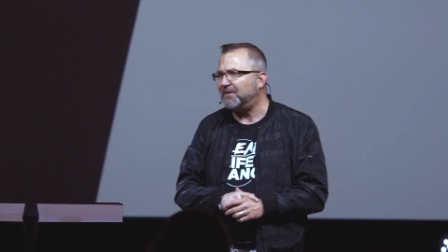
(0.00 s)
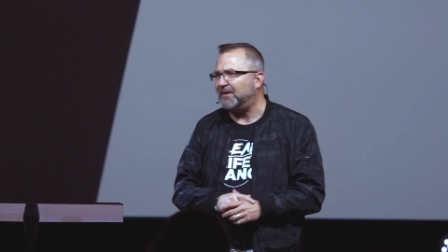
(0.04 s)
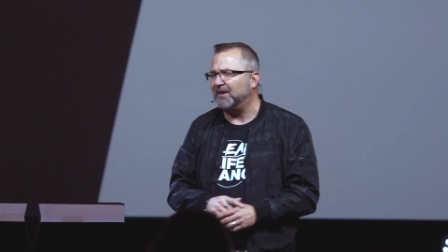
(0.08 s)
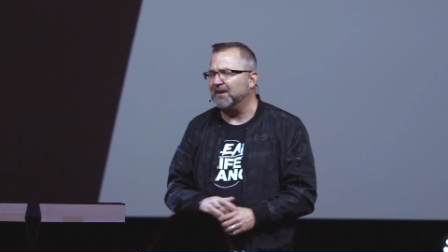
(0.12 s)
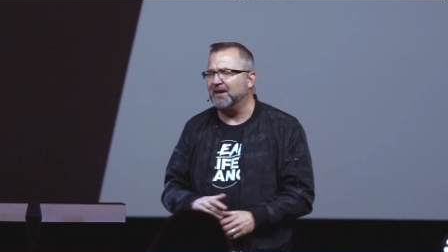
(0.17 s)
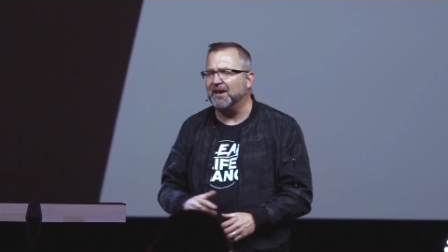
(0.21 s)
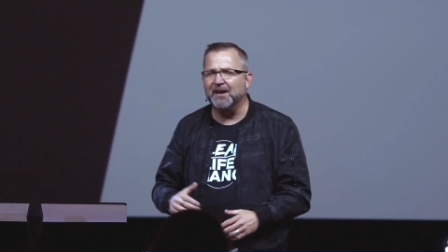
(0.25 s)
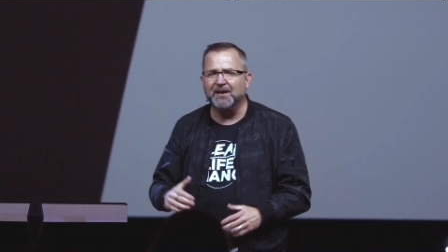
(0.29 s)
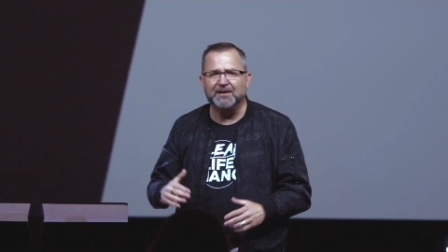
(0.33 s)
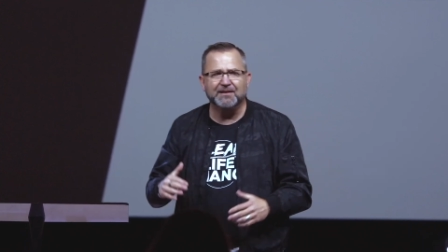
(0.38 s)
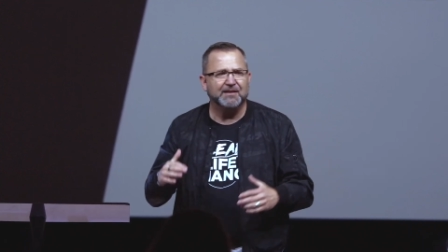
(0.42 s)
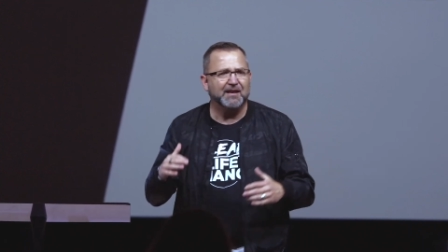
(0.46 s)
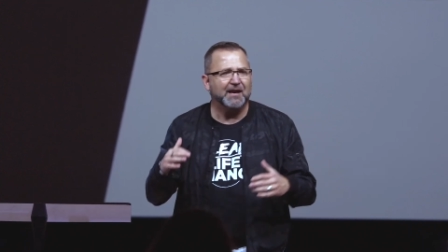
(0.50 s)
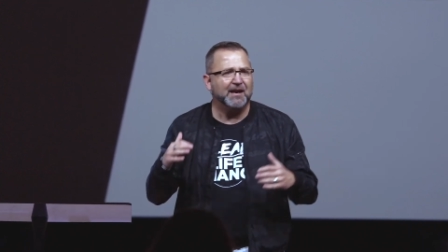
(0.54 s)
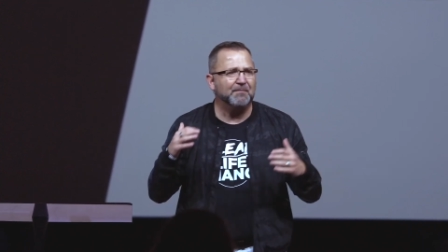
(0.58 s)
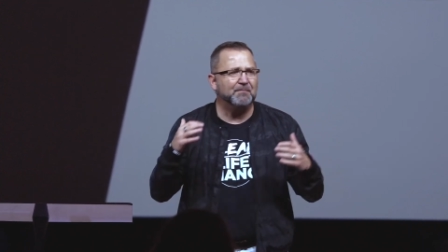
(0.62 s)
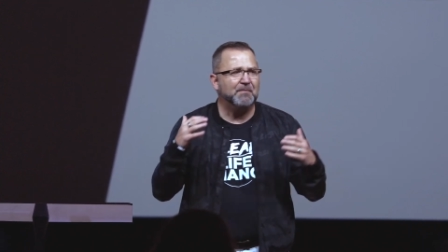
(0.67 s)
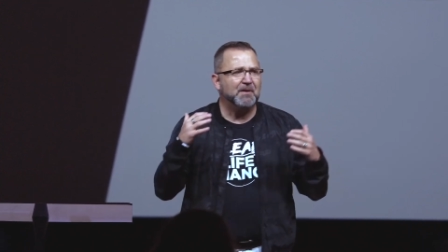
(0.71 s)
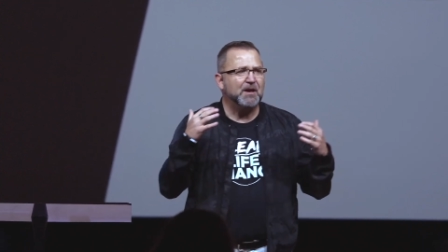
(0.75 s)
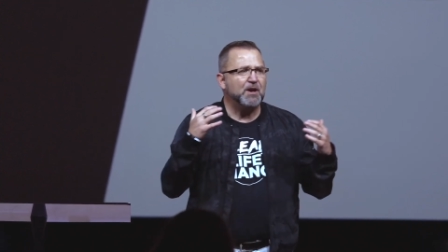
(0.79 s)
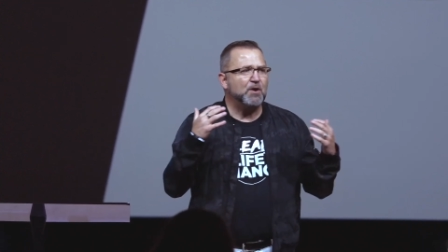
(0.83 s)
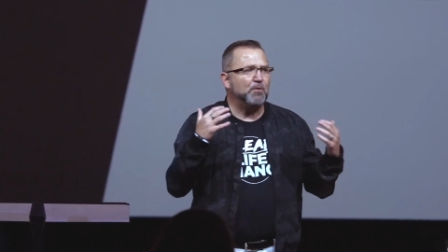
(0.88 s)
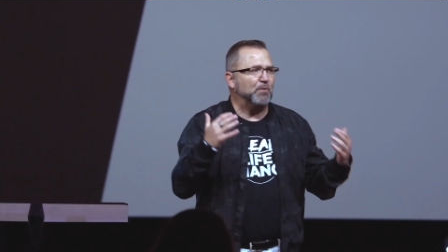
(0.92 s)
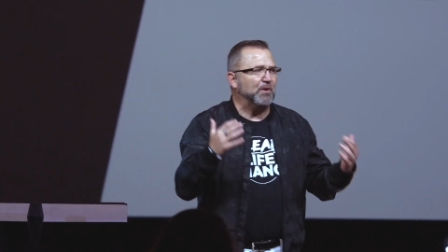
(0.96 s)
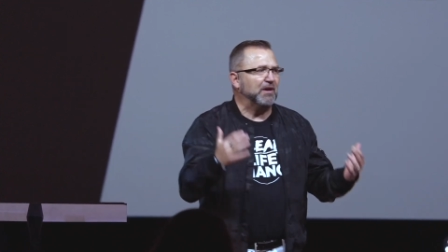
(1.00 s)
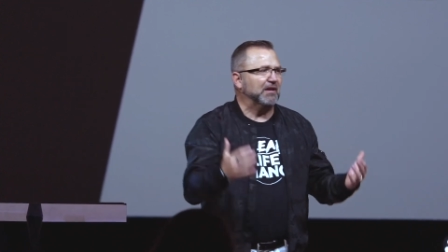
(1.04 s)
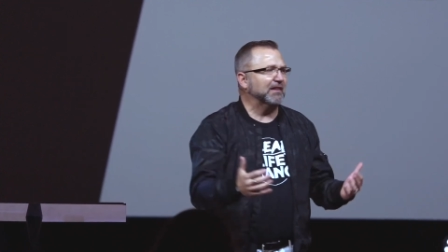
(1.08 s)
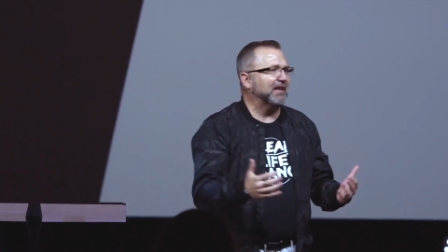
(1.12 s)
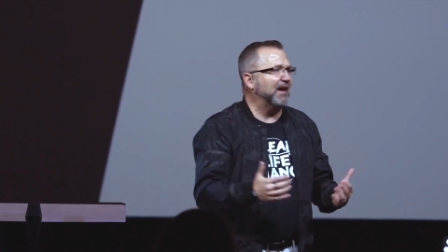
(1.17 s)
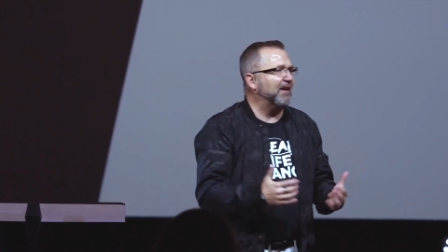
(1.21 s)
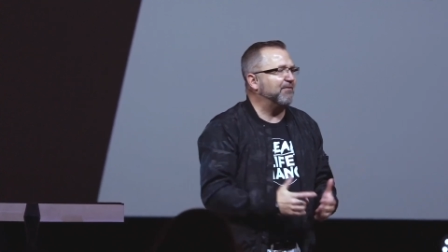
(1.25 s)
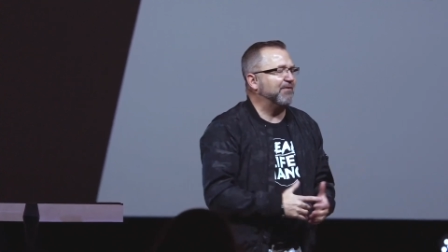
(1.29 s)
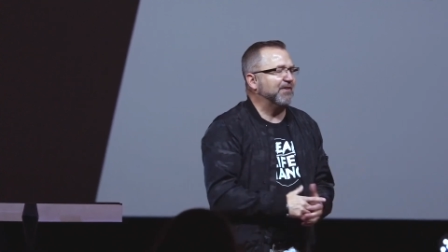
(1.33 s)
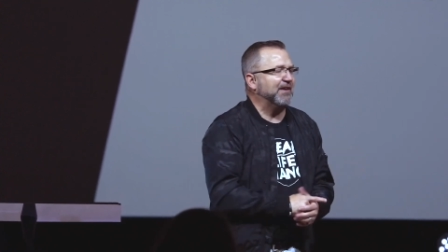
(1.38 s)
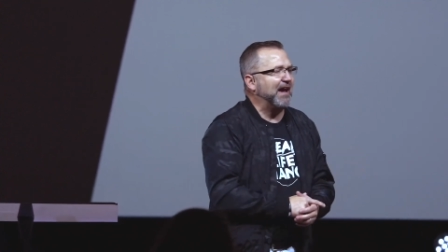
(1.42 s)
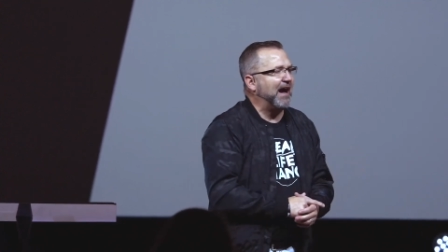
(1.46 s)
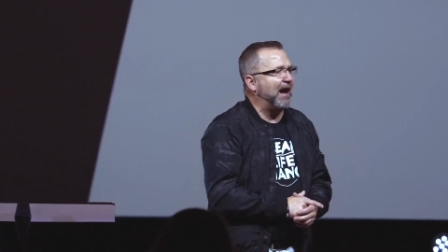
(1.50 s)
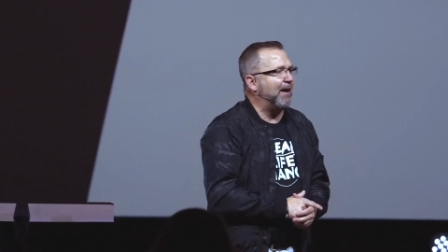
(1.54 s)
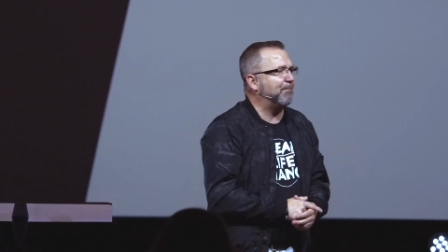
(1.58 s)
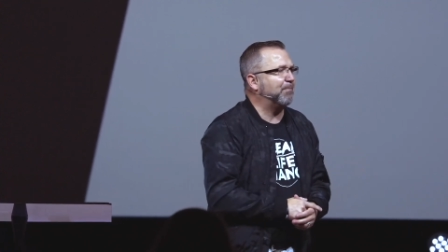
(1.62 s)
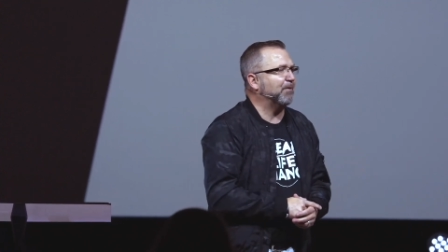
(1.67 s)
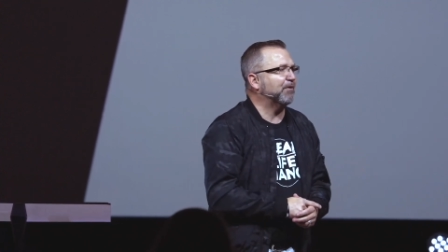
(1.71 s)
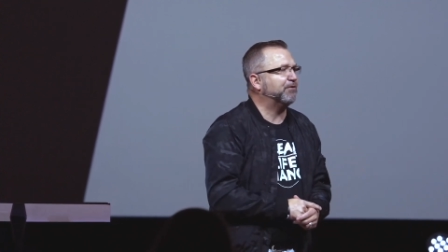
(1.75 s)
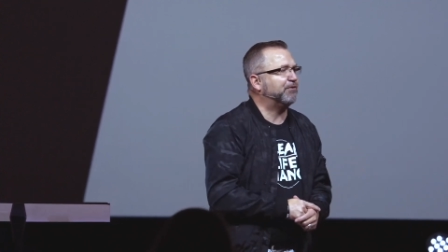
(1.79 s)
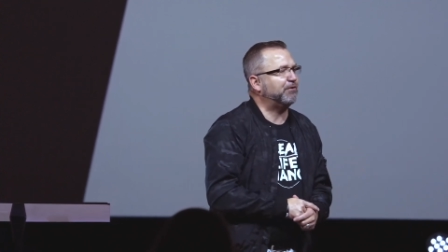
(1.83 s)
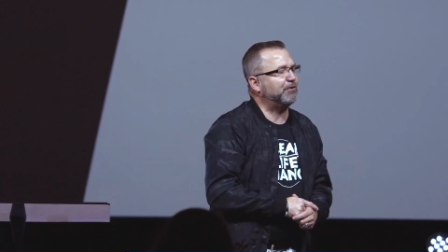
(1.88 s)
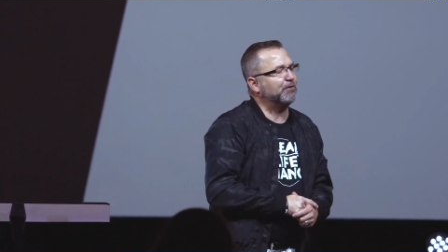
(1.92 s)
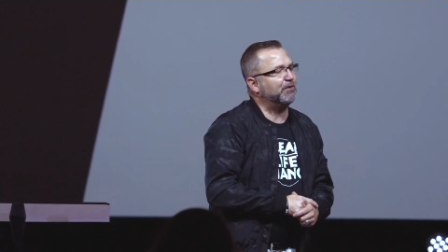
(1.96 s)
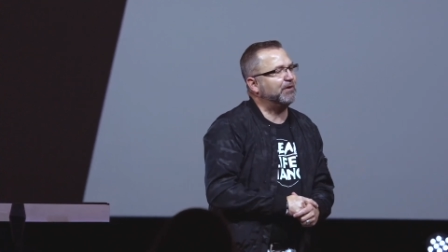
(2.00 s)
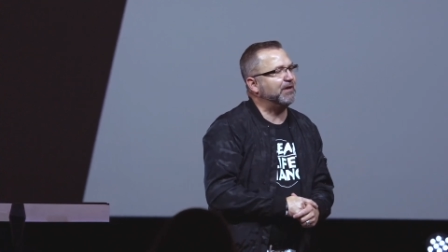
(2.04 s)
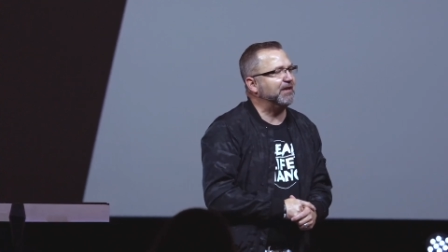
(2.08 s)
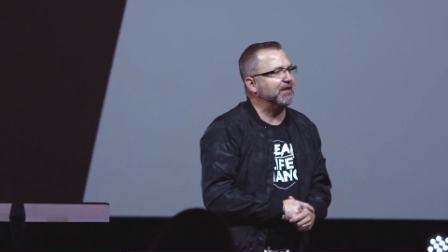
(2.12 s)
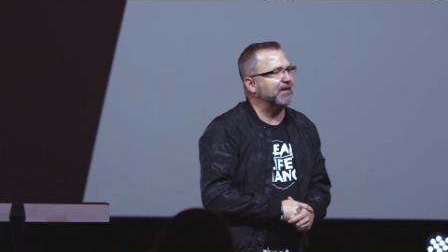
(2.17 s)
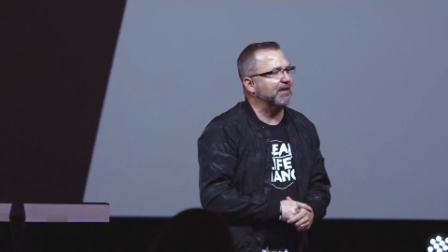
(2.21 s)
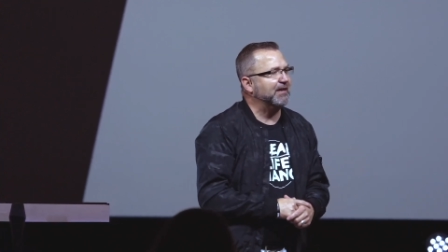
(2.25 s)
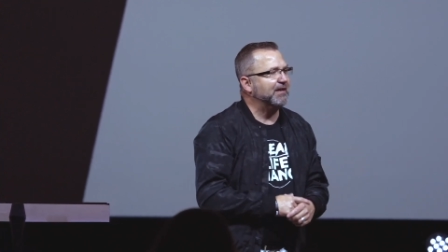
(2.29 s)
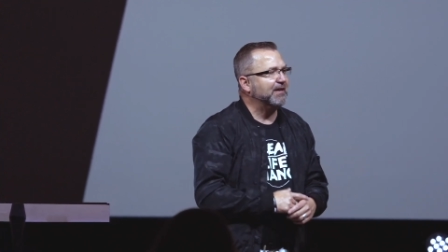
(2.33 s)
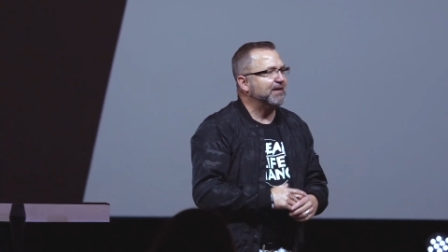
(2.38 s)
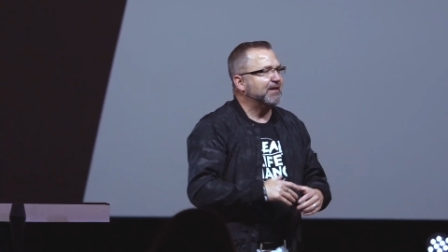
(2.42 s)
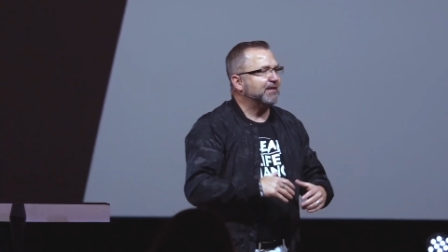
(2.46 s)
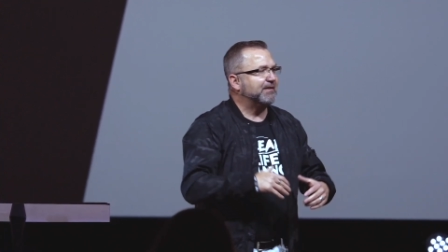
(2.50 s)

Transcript: And um, we love the opportunity to,